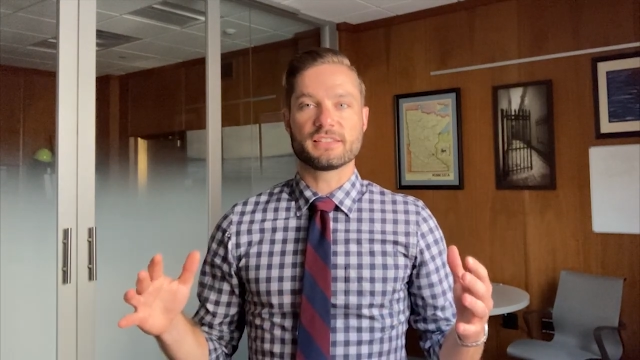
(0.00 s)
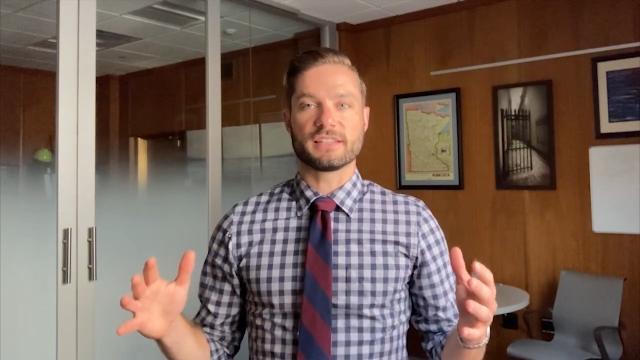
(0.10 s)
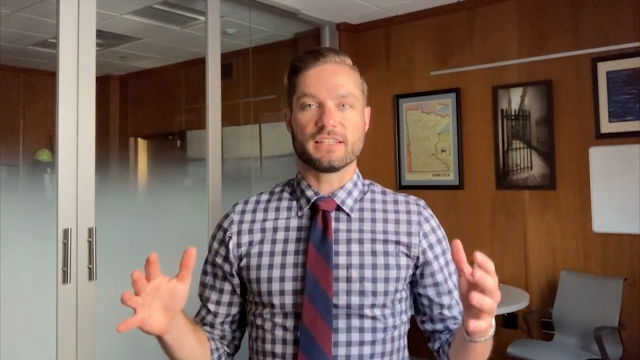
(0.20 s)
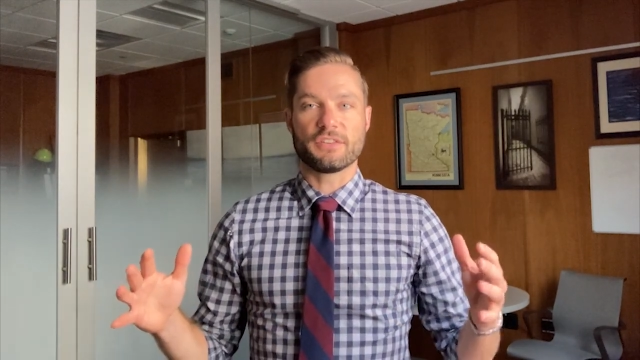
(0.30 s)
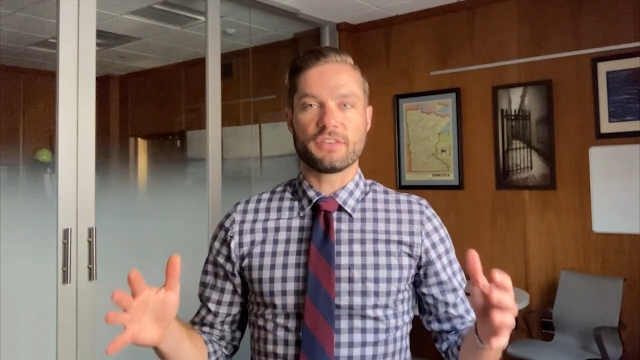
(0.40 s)

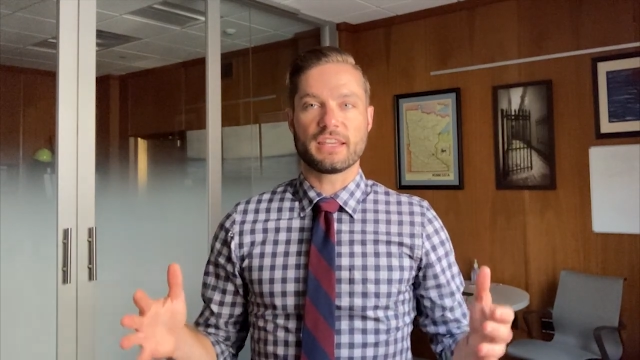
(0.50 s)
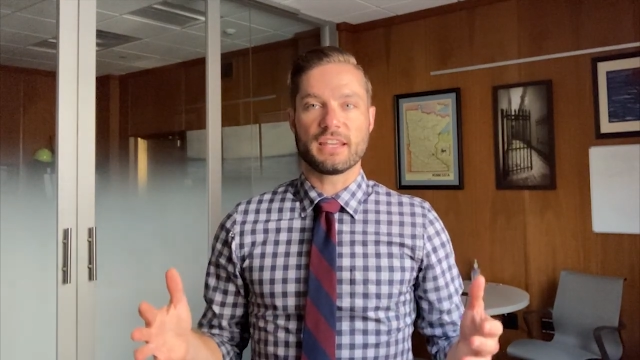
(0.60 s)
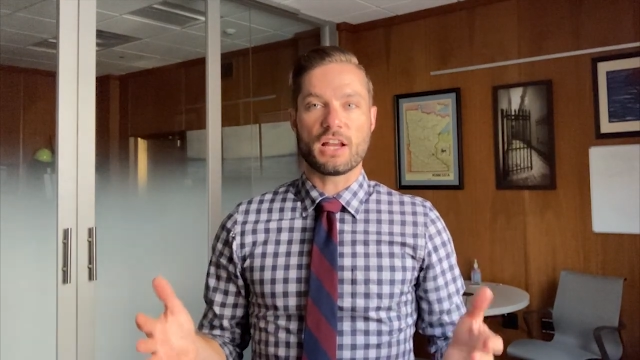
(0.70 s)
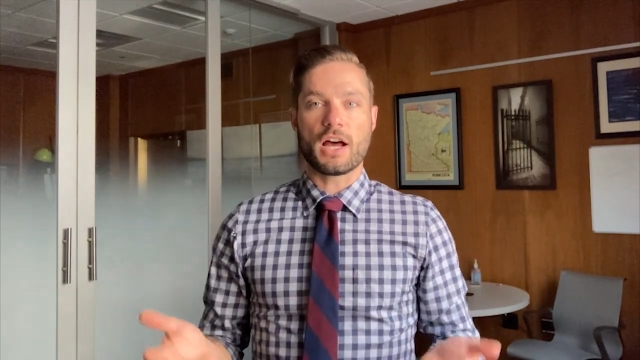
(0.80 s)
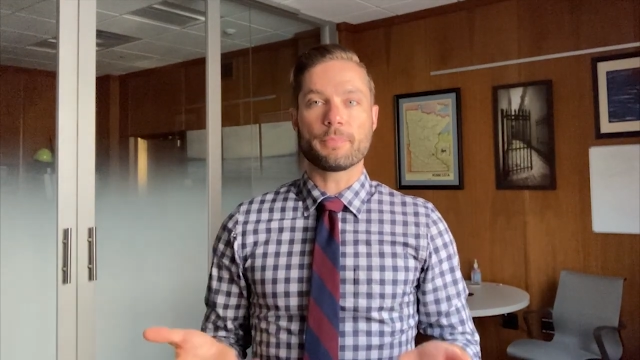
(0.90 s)

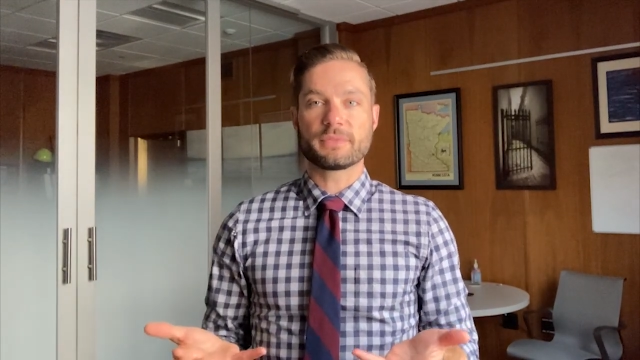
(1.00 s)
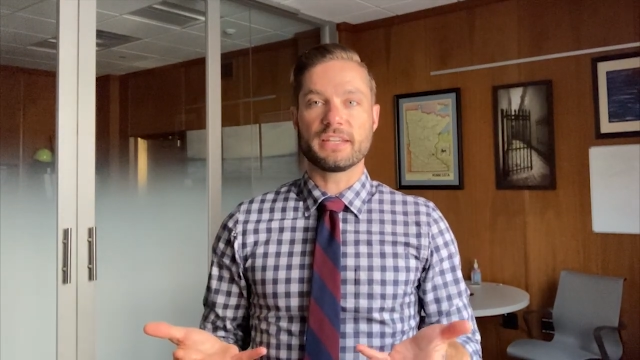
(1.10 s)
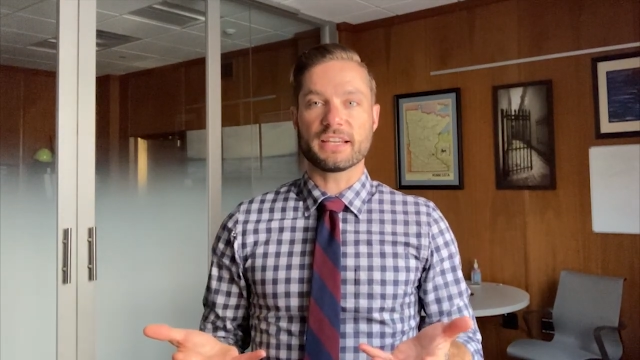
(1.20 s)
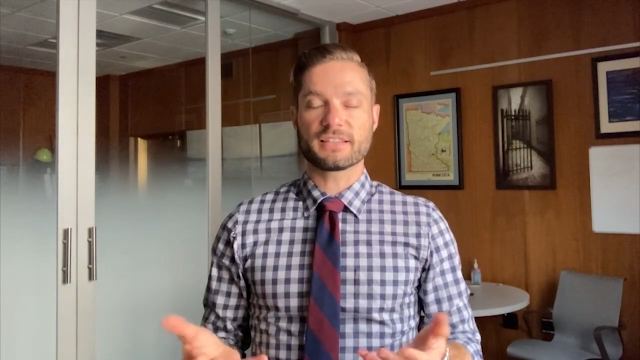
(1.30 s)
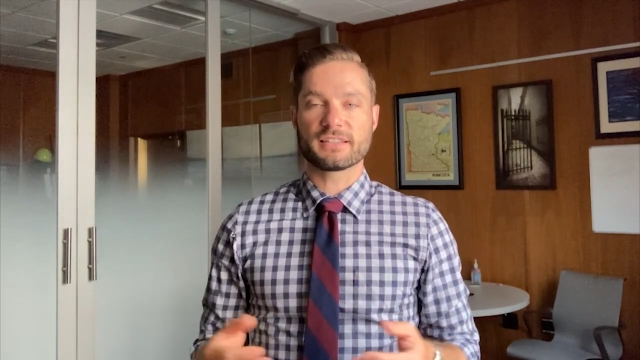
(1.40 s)
significant
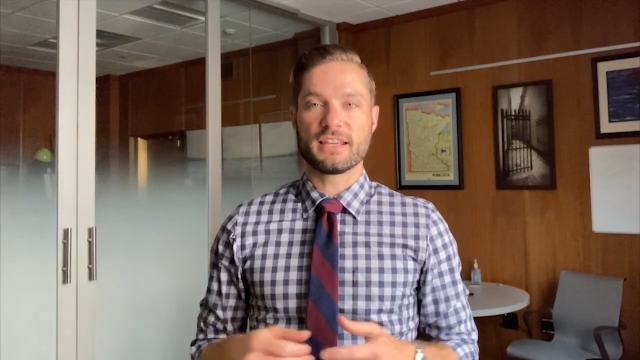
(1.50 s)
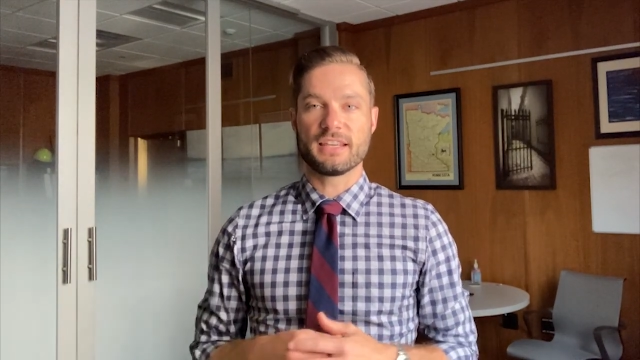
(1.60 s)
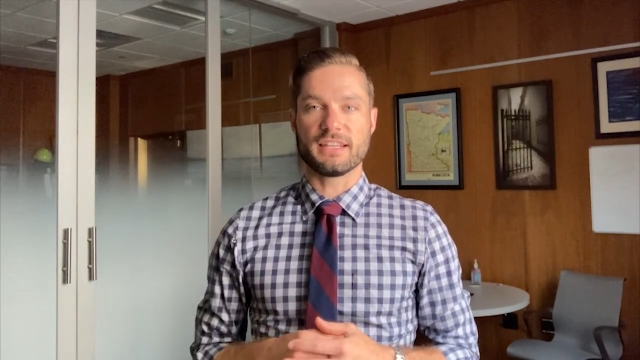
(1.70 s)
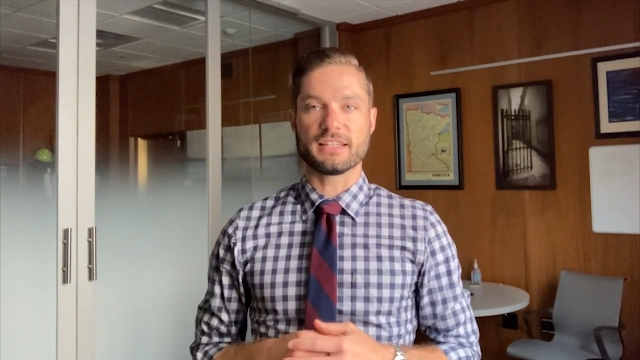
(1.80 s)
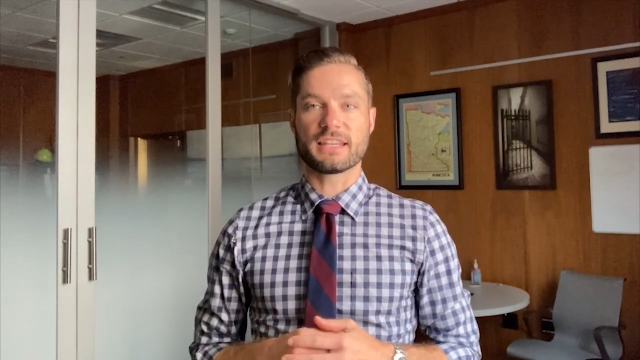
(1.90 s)
upticks
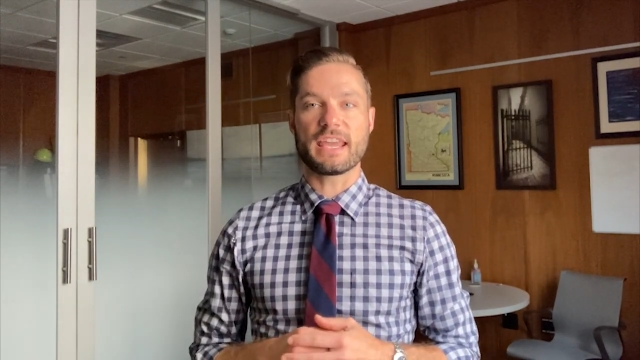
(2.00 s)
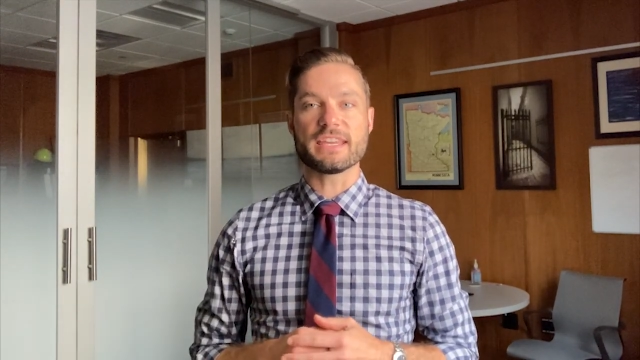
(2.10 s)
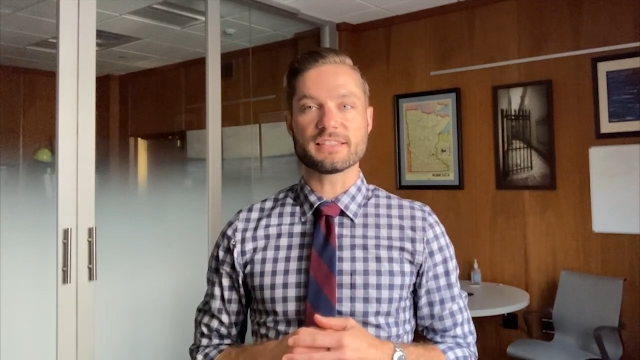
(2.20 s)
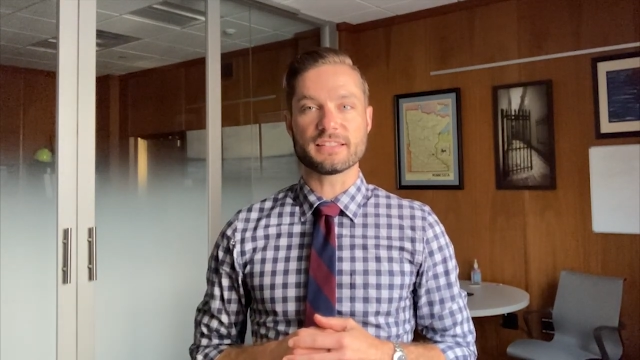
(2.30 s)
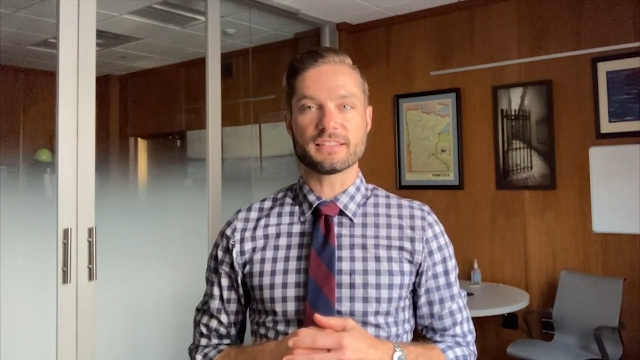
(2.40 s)
in
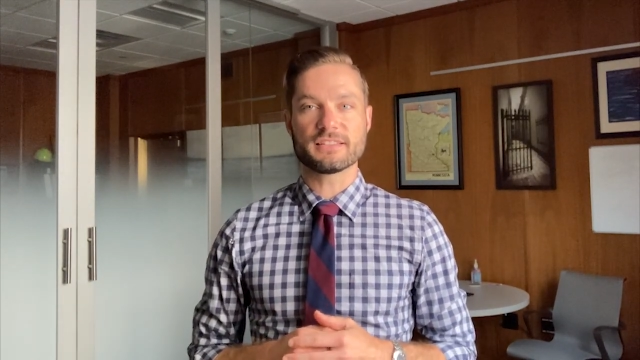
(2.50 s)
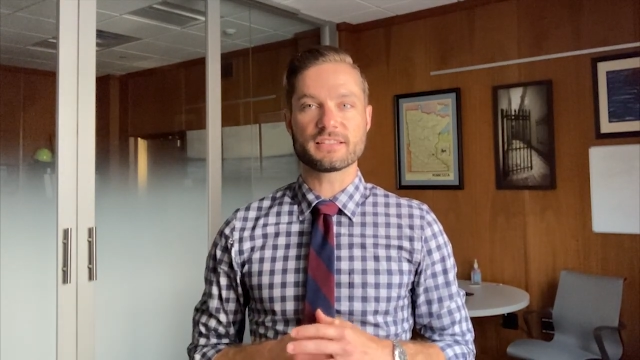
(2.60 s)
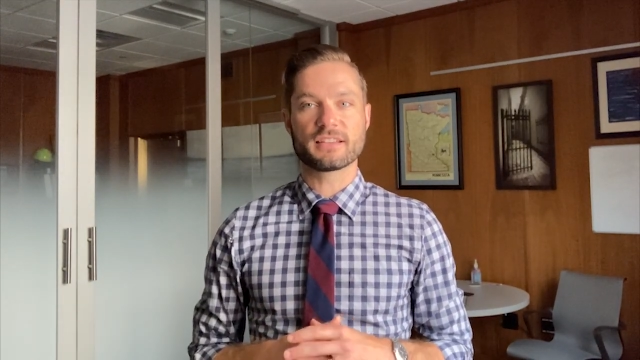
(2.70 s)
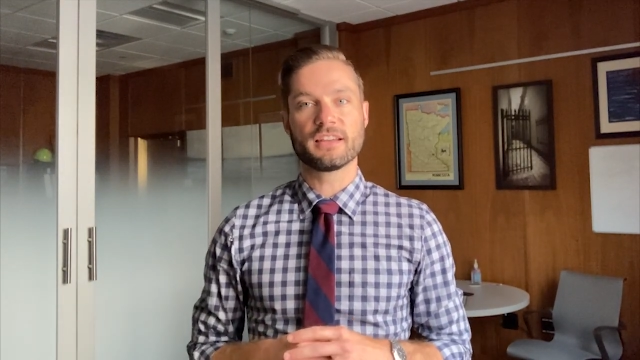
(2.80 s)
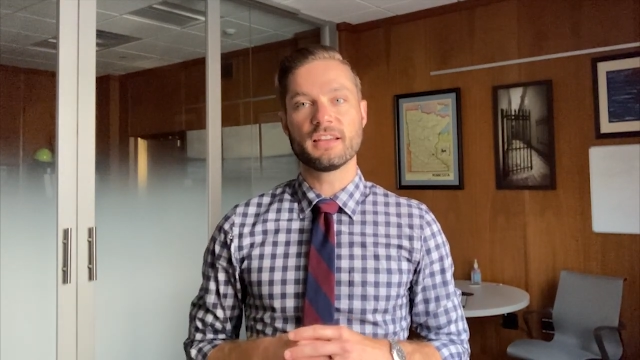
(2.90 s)

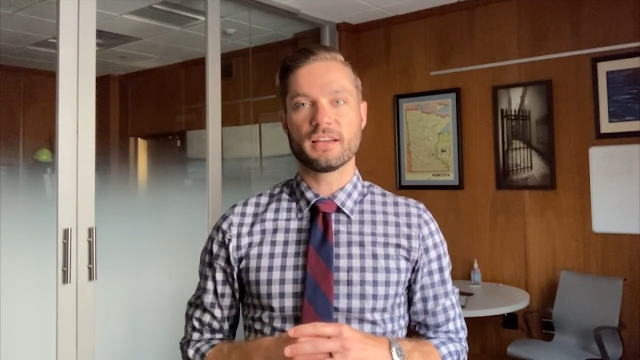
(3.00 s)
cases